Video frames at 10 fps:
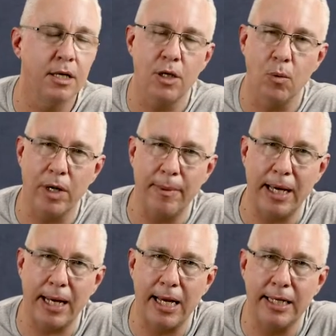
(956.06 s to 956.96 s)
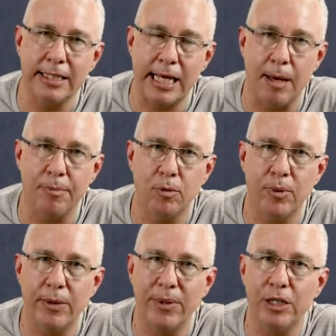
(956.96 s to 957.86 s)
So what about our example
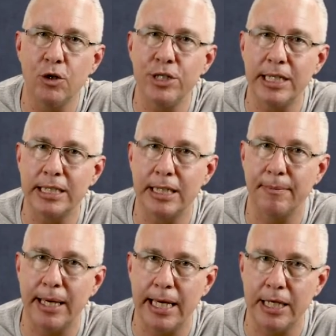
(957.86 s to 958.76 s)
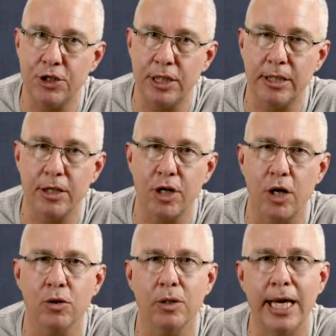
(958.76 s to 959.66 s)
where we're losing some energy? The
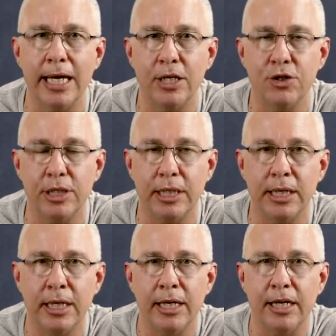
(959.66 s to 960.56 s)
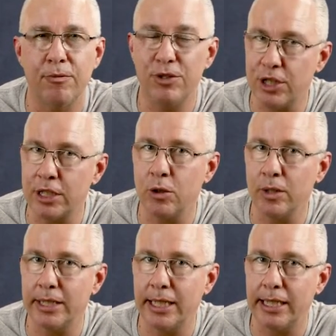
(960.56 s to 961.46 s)
total energy, if we just
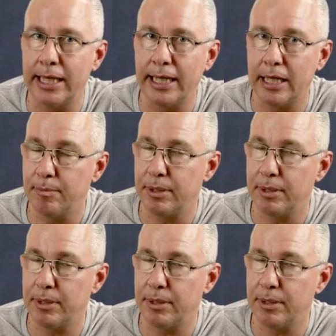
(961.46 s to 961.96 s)
look at the kinetic and